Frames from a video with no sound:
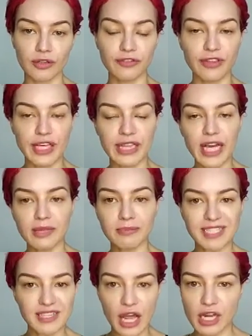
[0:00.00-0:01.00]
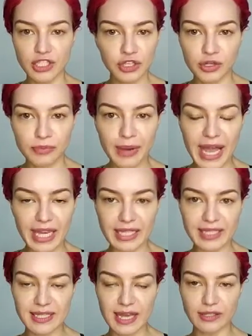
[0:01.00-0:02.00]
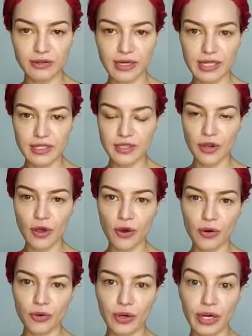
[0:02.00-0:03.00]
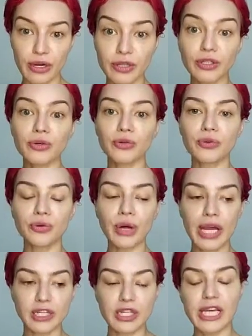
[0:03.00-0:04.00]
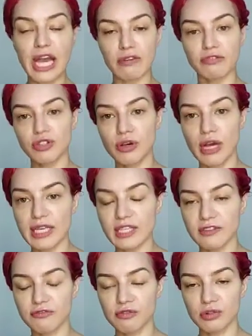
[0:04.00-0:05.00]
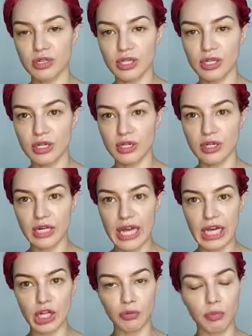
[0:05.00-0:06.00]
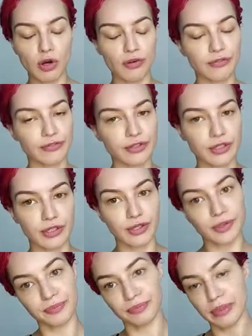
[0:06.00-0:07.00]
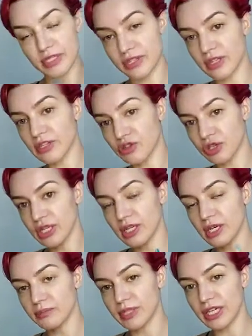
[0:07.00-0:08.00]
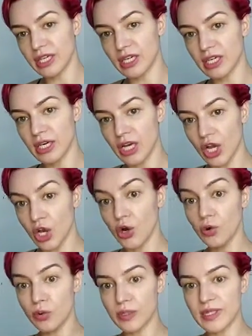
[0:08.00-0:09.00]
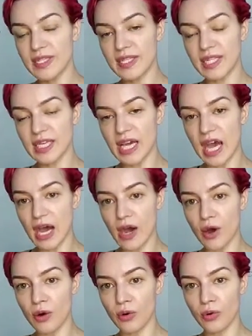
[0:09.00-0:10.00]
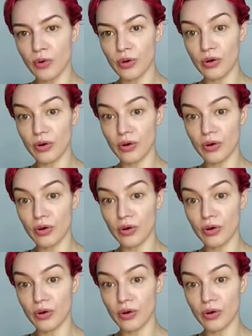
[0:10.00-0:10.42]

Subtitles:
thing that massage your back, etc. So you actually have to ask for help of the personal trainer up there, who will see how